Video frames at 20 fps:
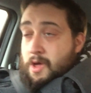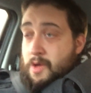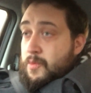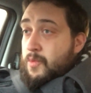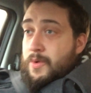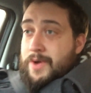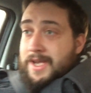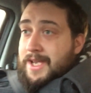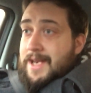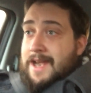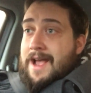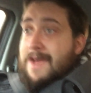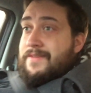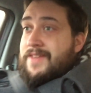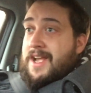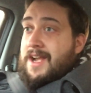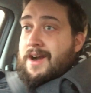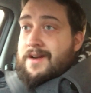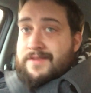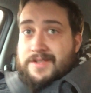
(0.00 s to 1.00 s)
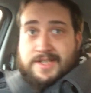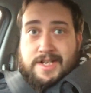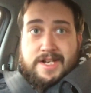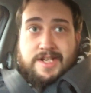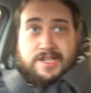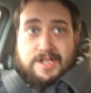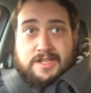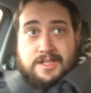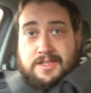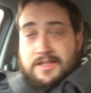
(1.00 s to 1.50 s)
we can have that
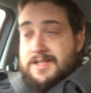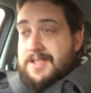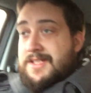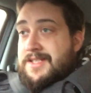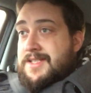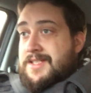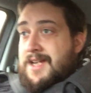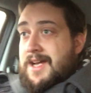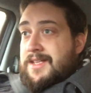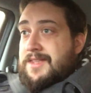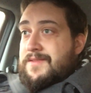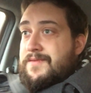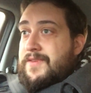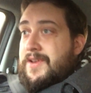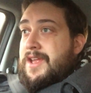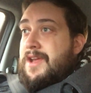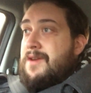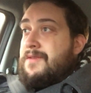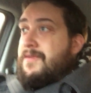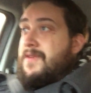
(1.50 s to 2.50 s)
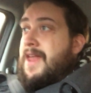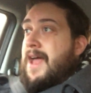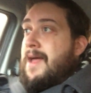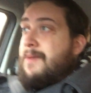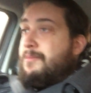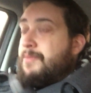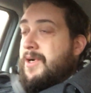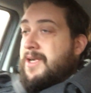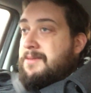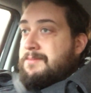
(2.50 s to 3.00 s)
conversation. This is not the video for
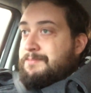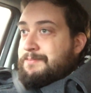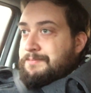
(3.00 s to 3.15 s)
that. But